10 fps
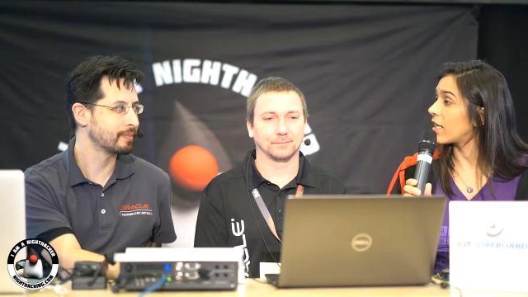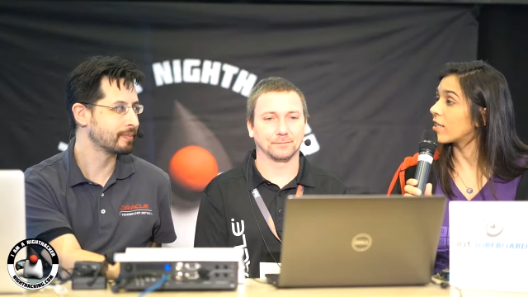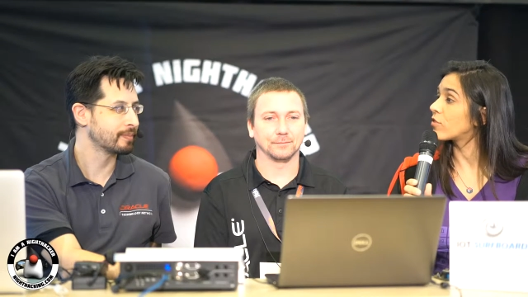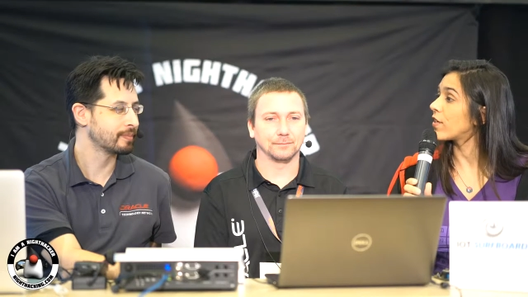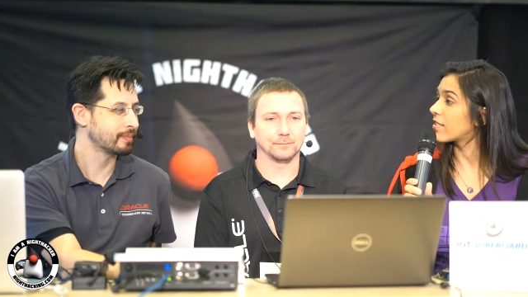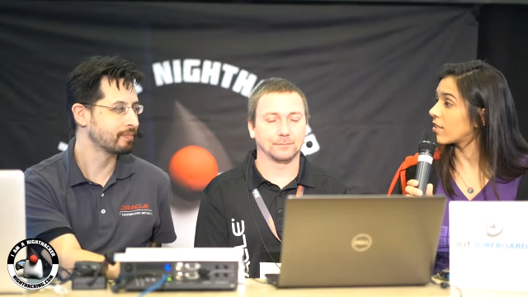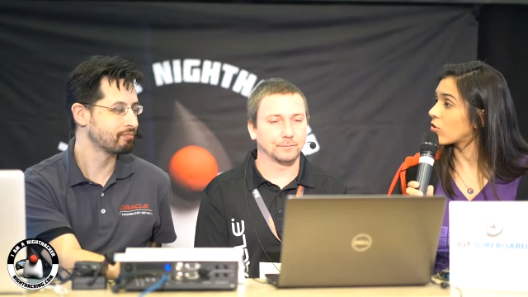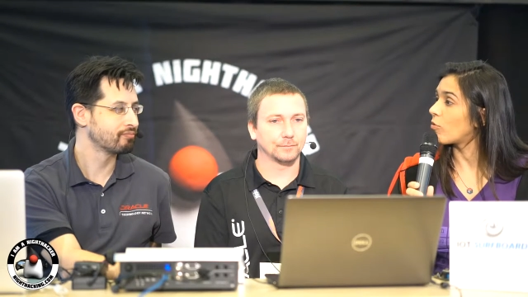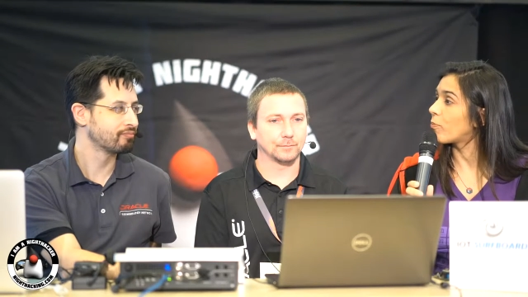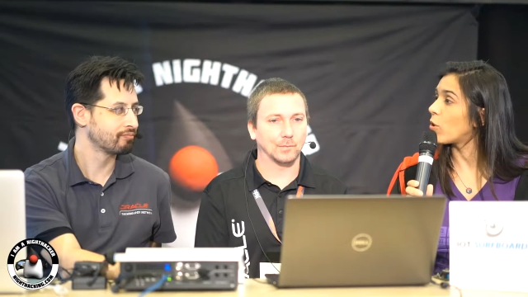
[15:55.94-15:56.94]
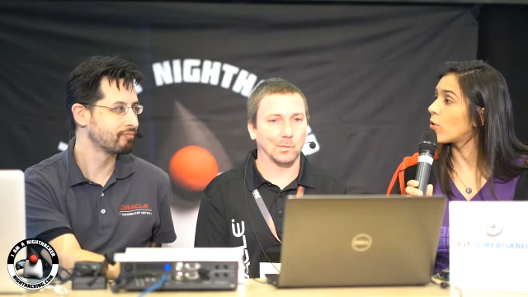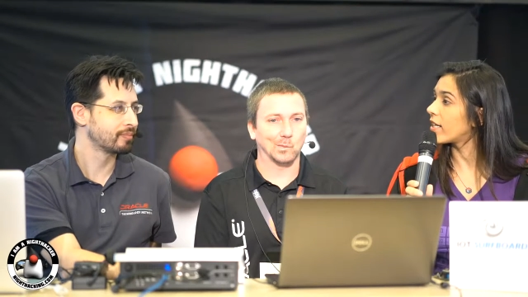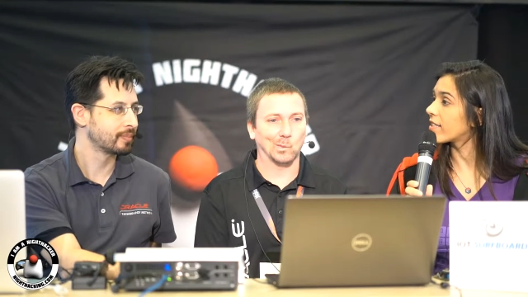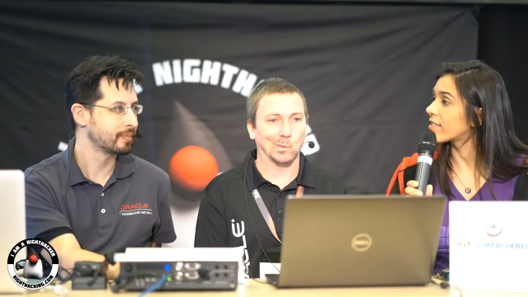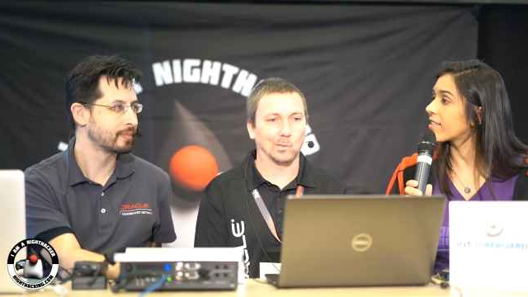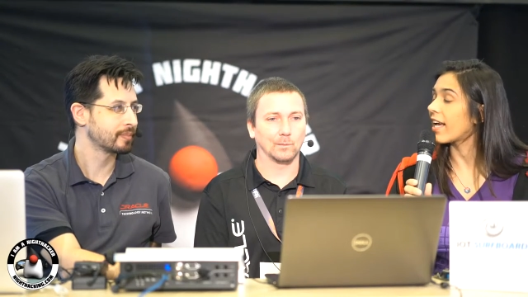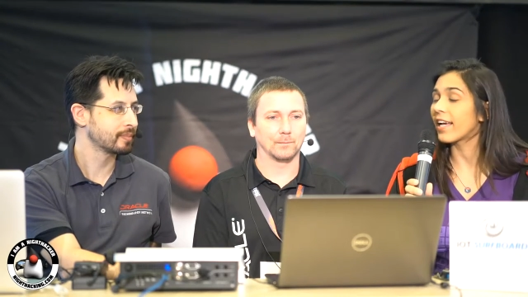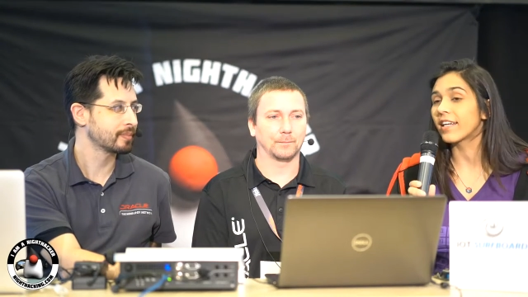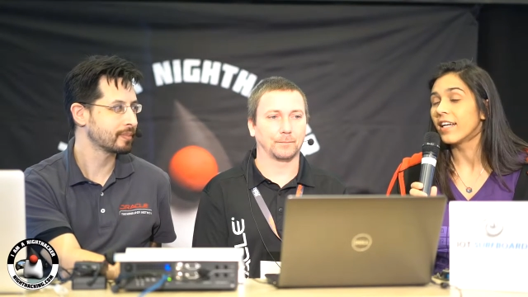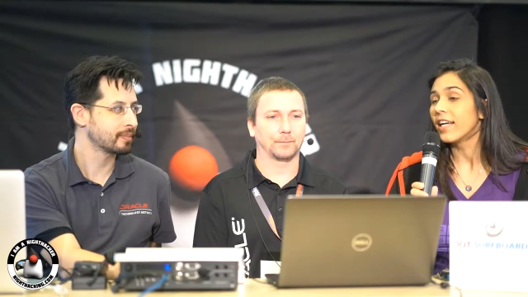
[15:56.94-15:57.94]
Speaker 1: advanced components like
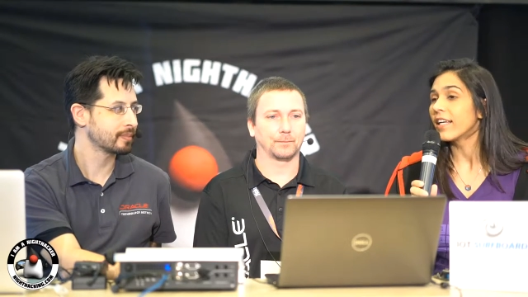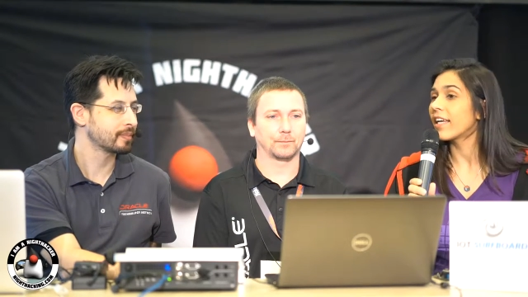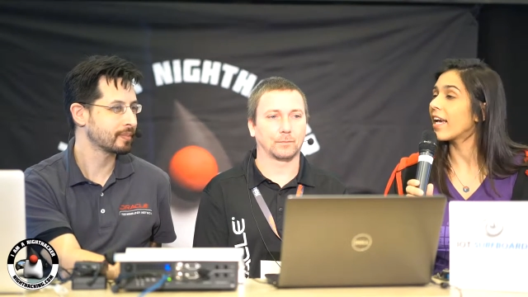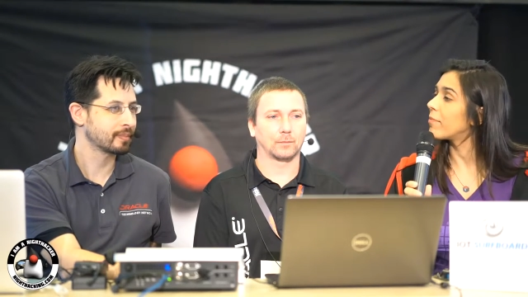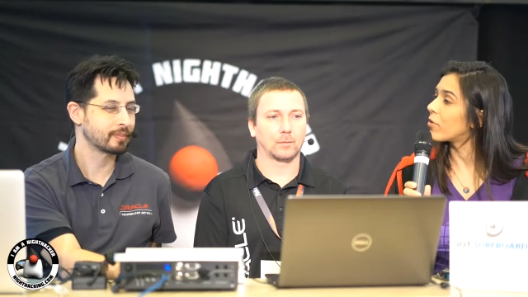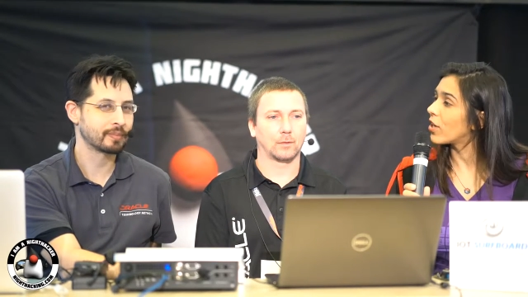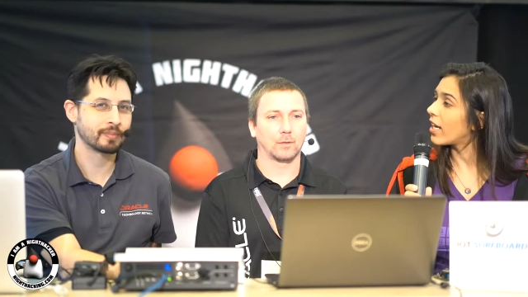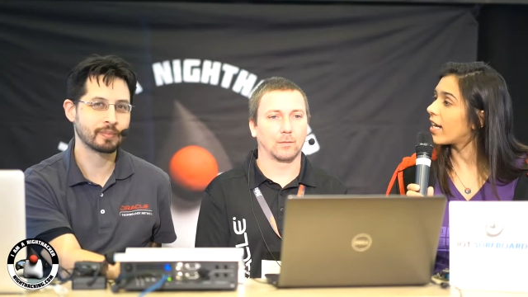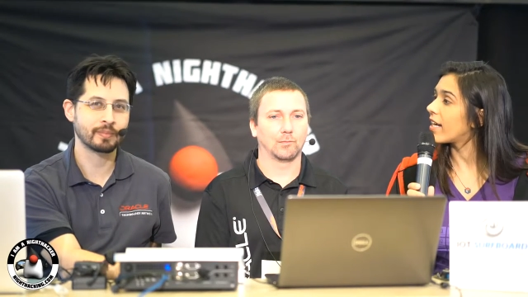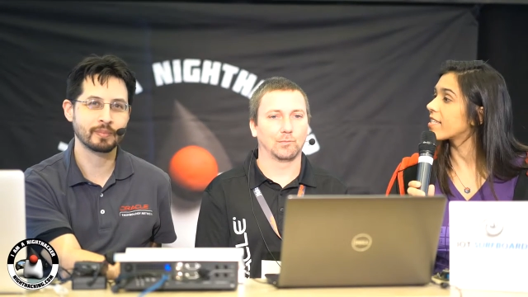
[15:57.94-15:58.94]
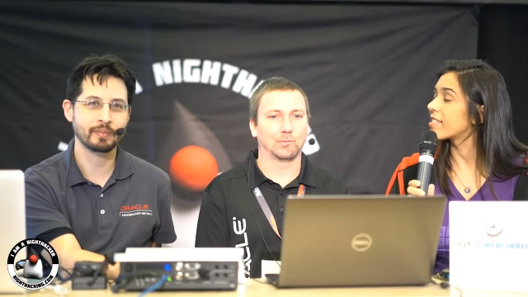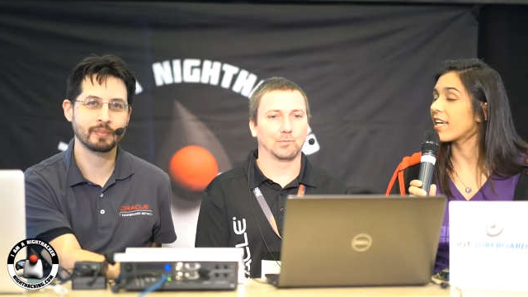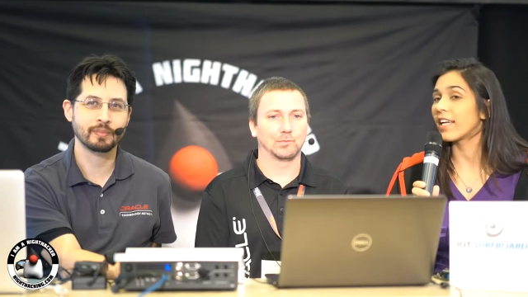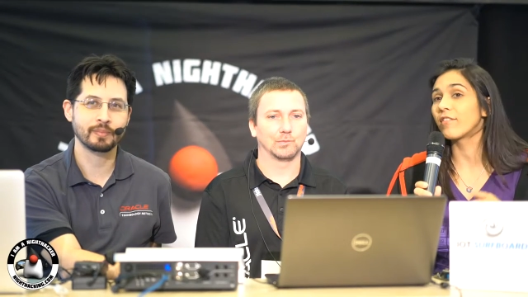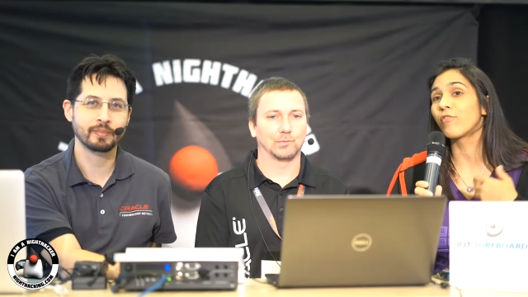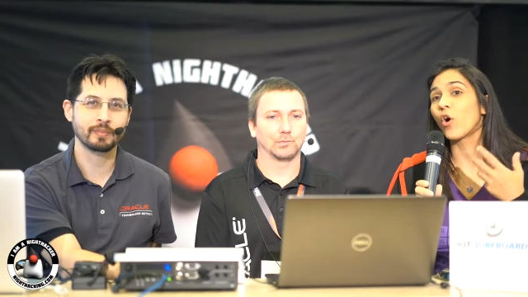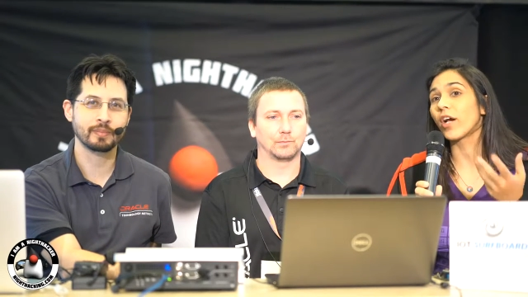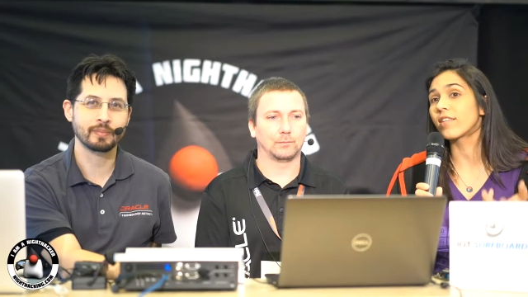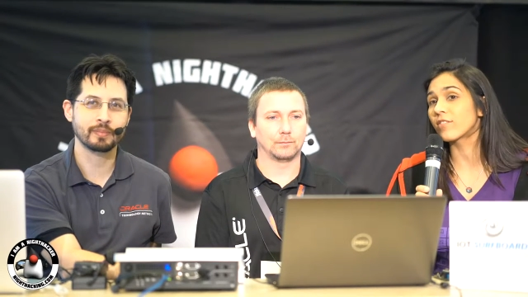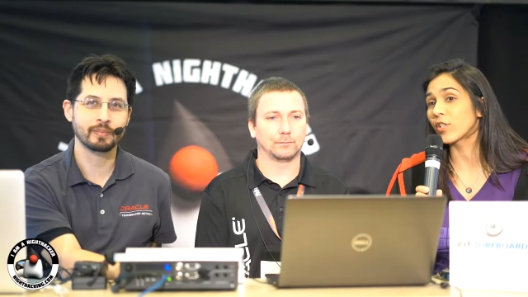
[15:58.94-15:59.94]
cameras and voice
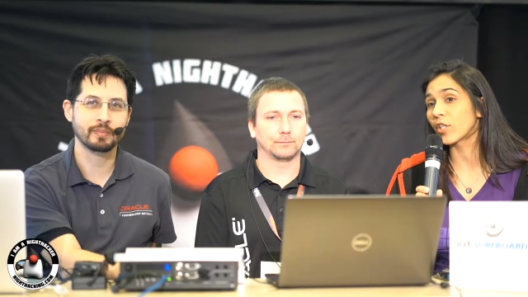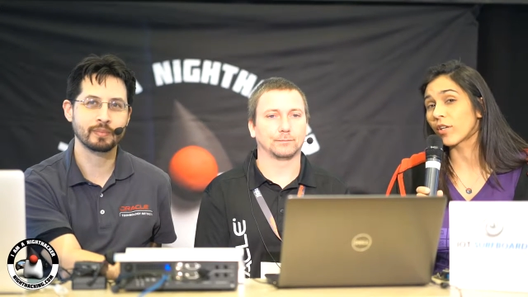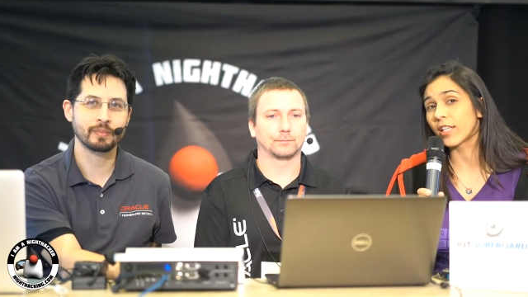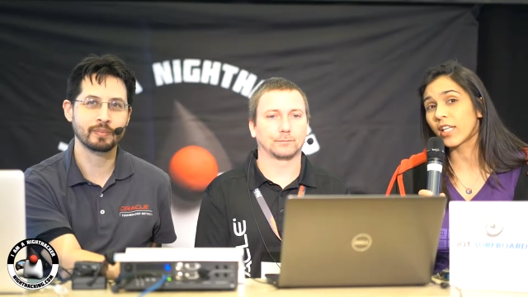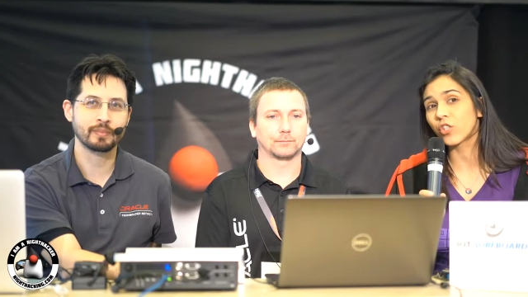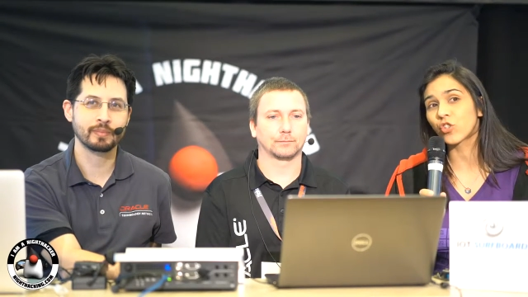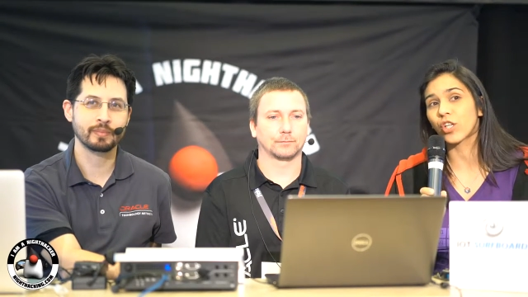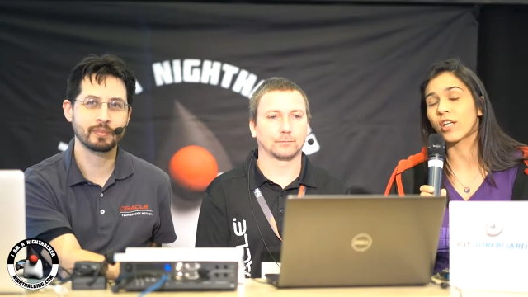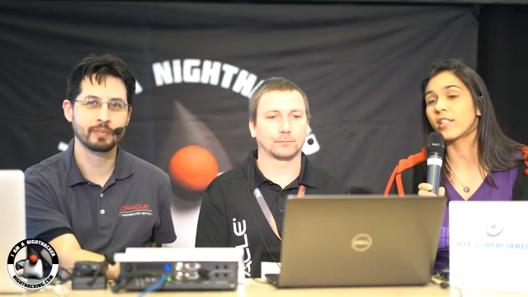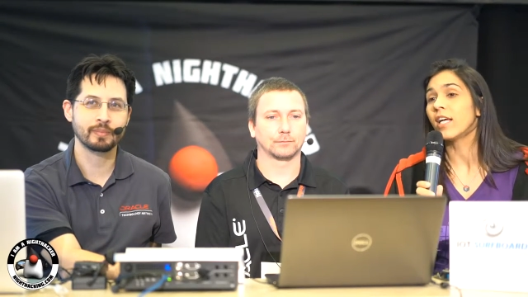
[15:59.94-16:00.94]
recognition,